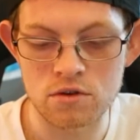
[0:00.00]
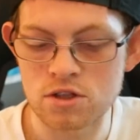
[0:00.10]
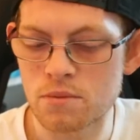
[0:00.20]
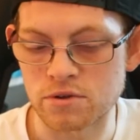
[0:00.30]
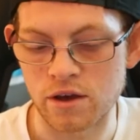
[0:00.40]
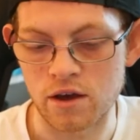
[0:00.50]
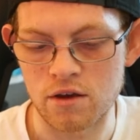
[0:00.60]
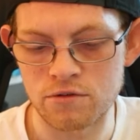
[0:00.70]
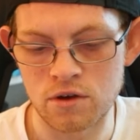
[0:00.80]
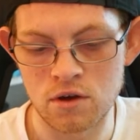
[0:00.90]
the tubs I
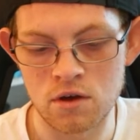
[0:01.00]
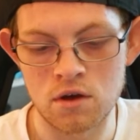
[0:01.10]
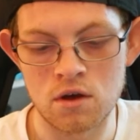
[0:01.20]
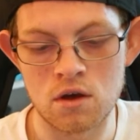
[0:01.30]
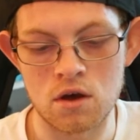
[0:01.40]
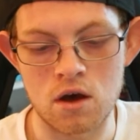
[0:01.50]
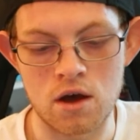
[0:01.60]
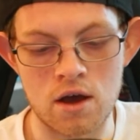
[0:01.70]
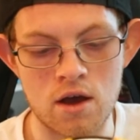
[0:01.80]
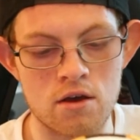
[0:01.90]

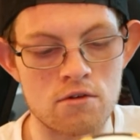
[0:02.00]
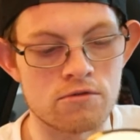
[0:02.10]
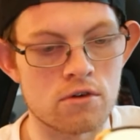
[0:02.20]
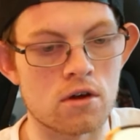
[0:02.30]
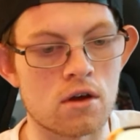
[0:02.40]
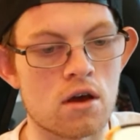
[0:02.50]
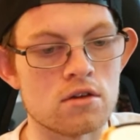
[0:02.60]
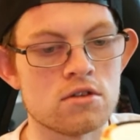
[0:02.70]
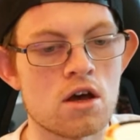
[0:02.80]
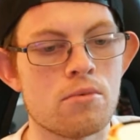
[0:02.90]
have a
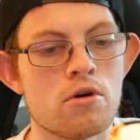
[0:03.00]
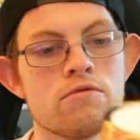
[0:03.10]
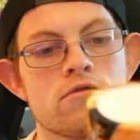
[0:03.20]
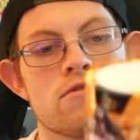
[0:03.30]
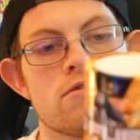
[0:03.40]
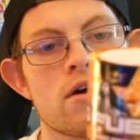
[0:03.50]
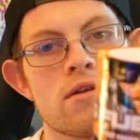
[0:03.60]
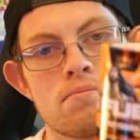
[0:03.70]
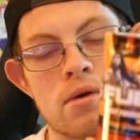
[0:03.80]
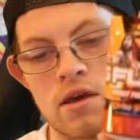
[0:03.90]
tub of
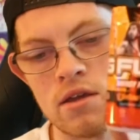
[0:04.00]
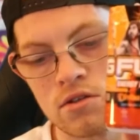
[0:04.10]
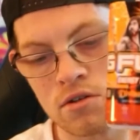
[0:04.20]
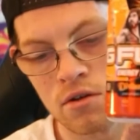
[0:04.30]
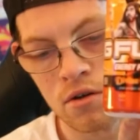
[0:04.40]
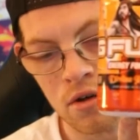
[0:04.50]
Divine Peach,